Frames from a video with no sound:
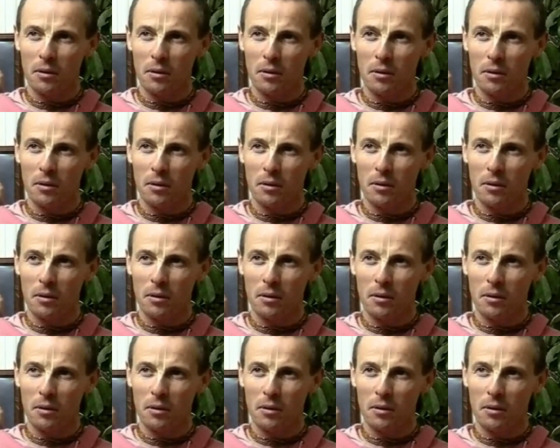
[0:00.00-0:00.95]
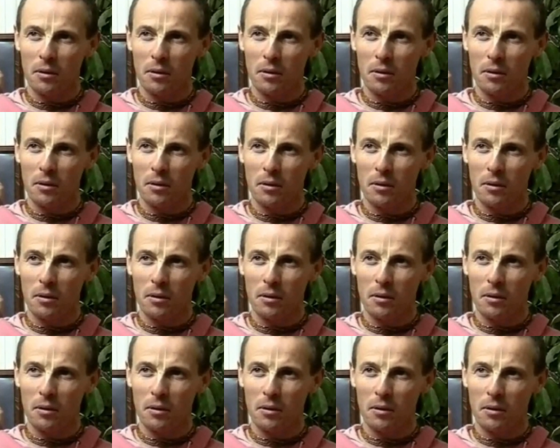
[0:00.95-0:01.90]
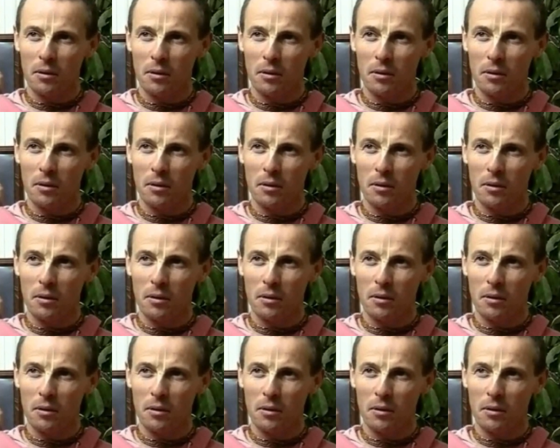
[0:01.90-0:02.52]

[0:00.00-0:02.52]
Nothing is said.